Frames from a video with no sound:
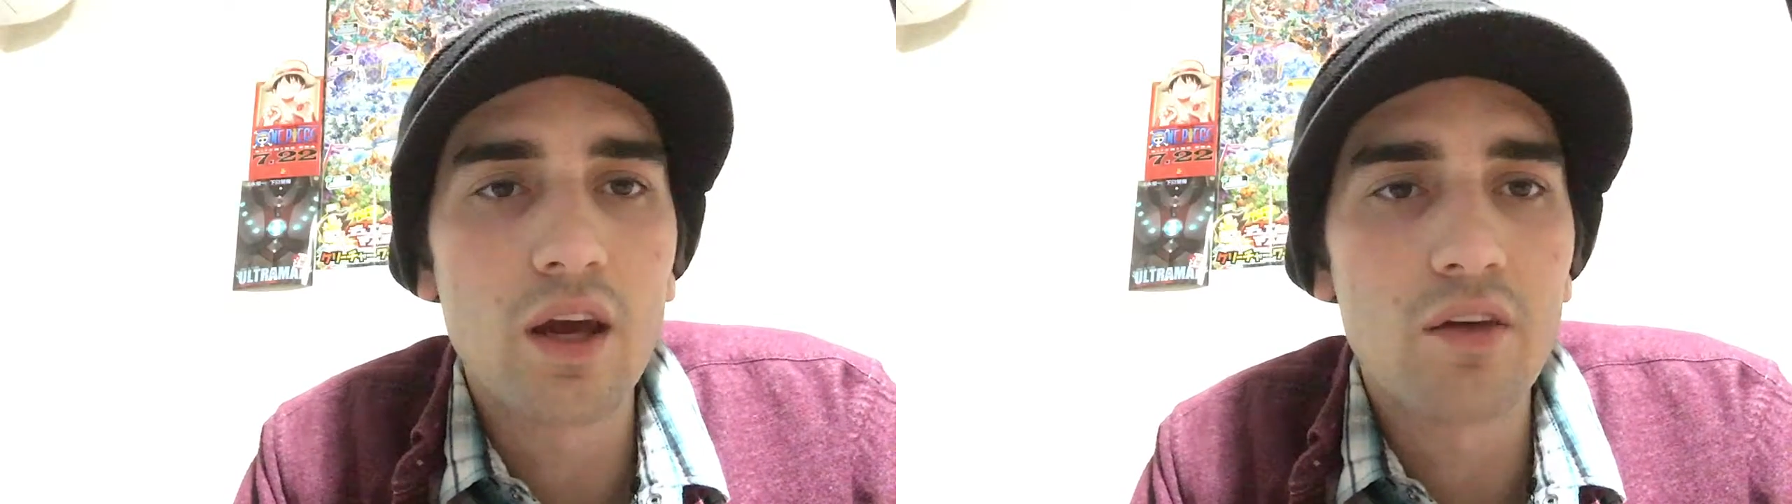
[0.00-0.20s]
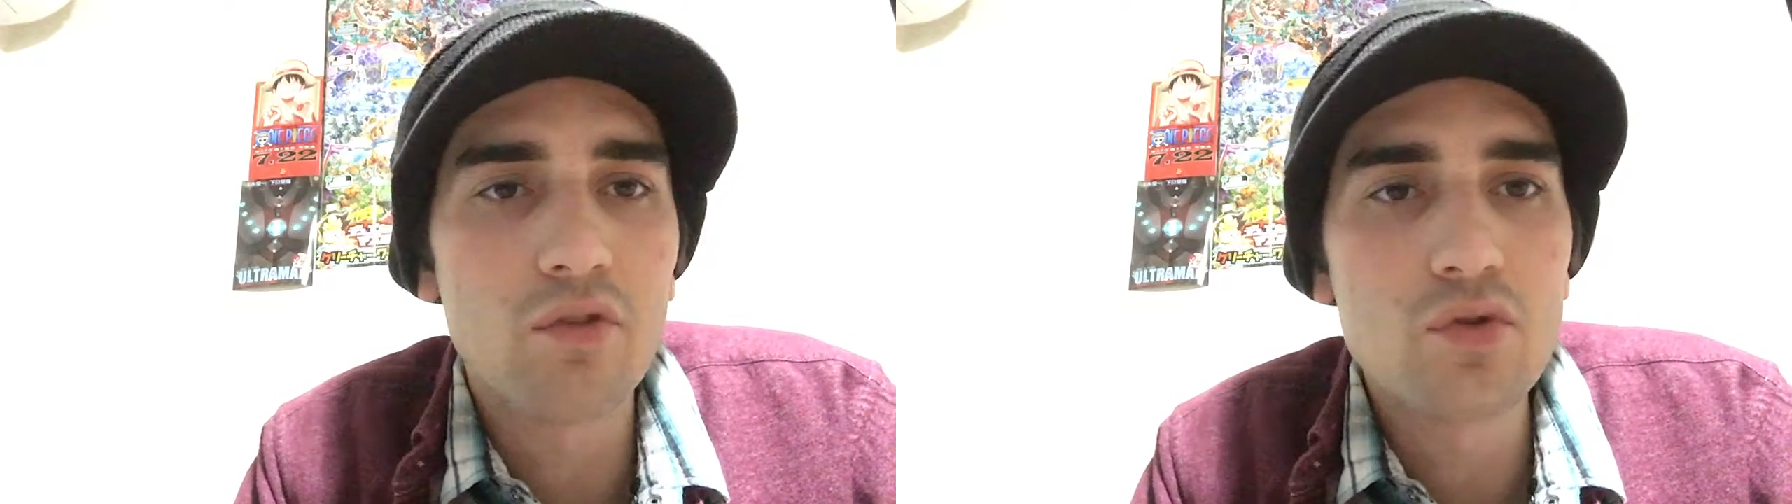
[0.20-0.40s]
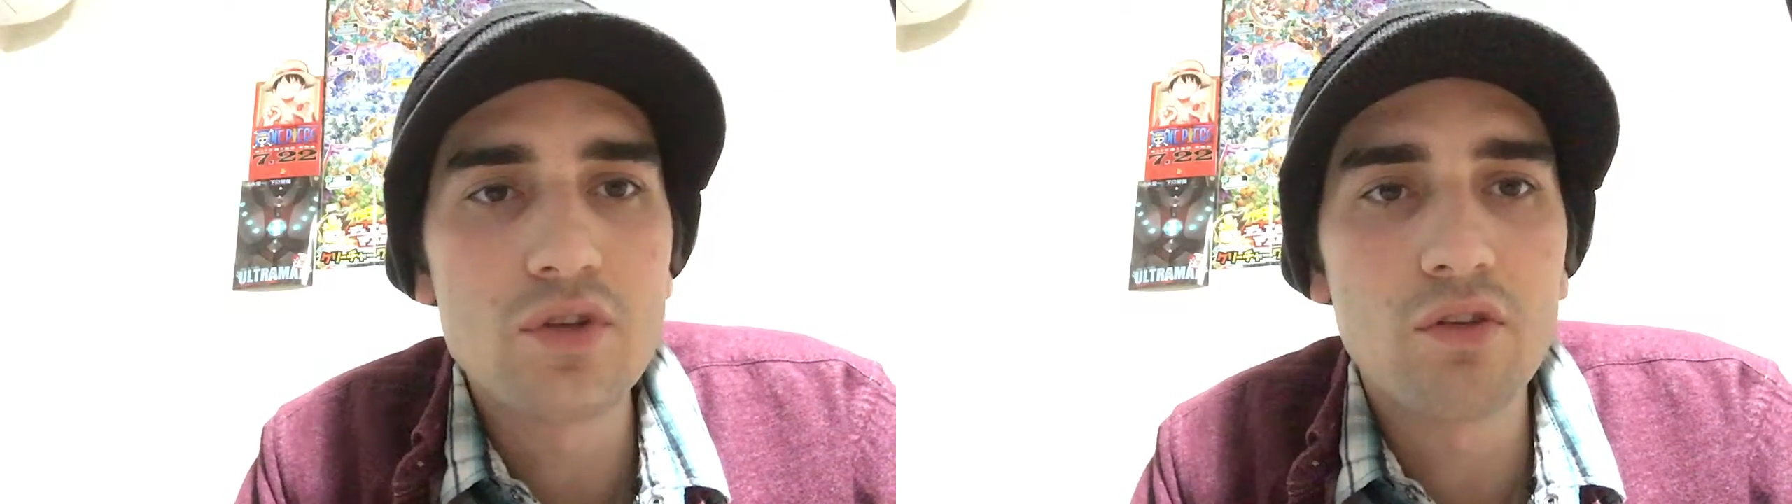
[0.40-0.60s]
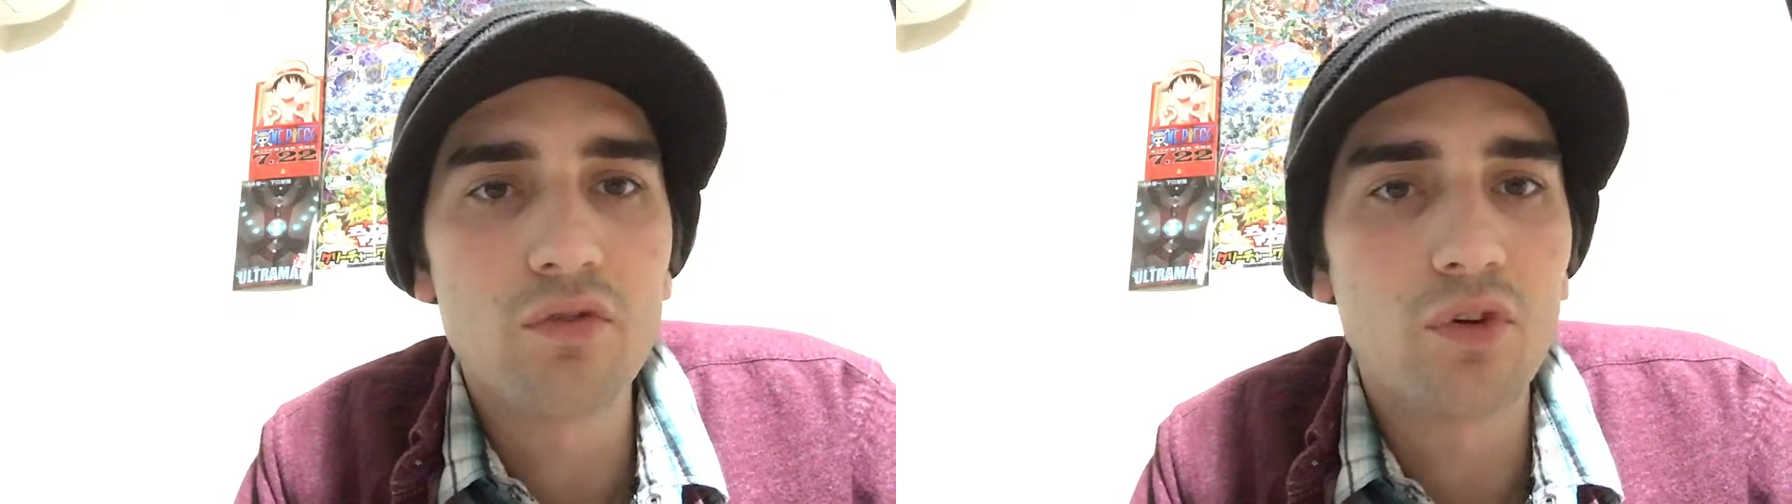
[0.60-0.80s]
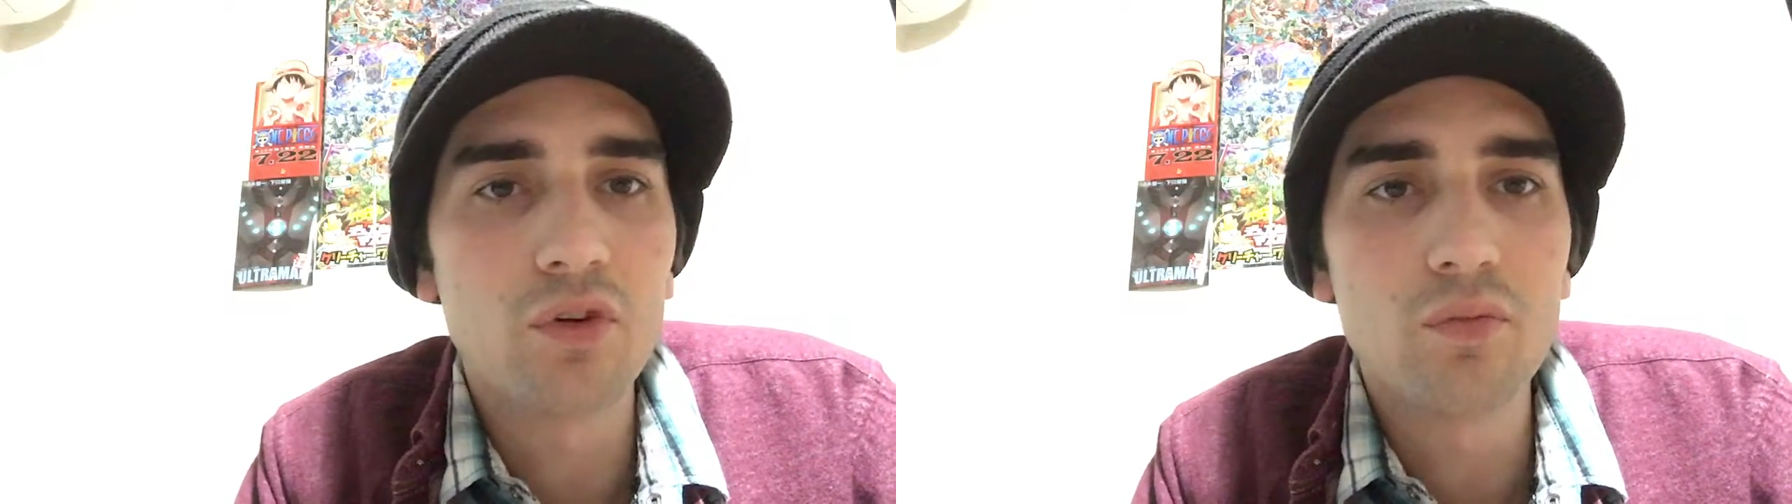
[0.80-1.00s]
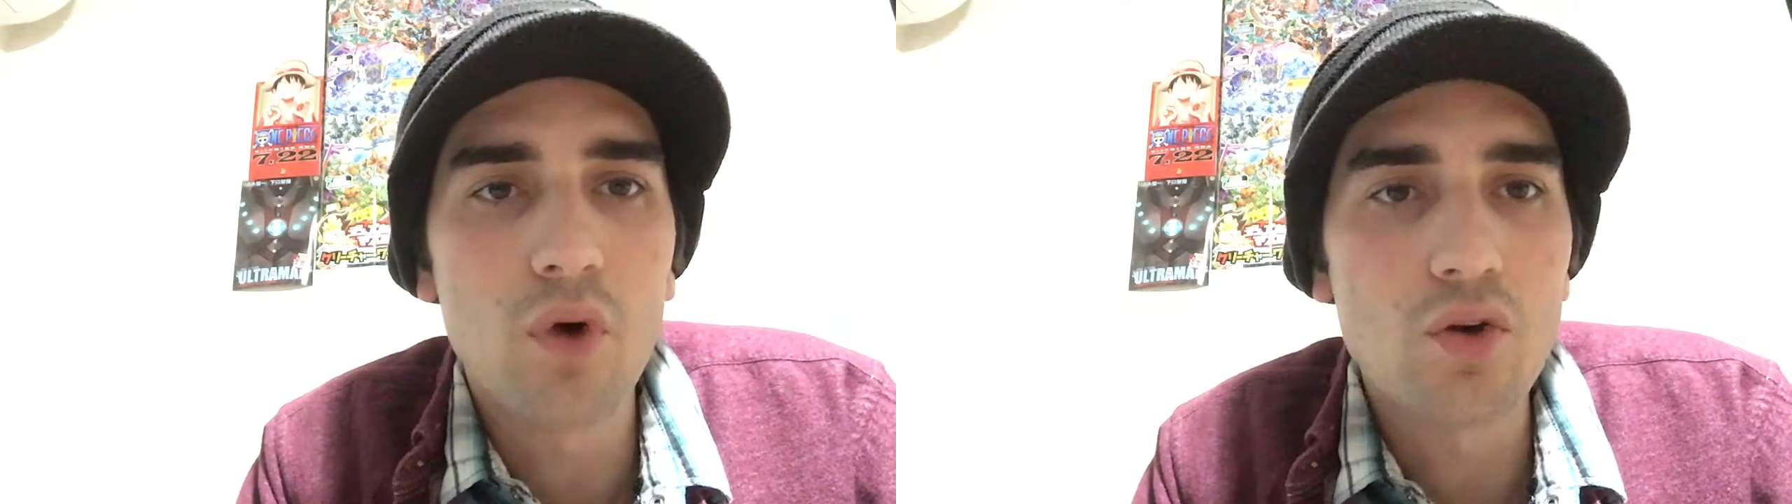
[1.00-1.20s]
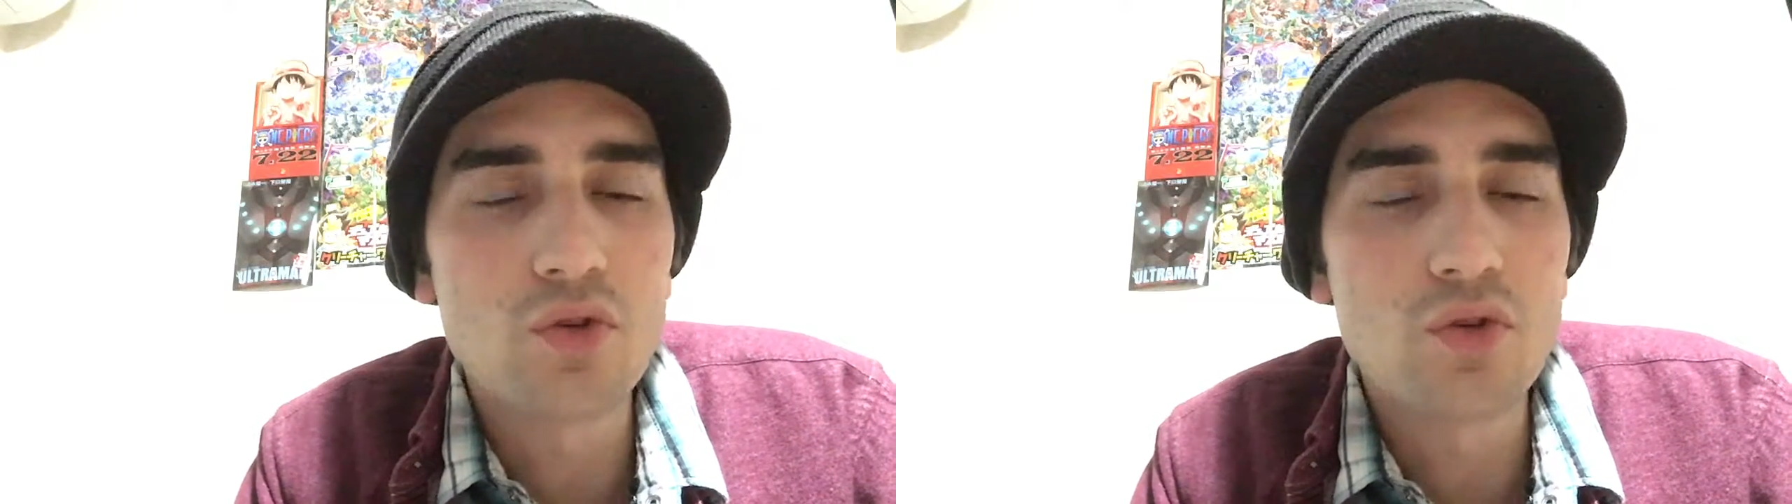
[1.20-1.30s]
I've used it for all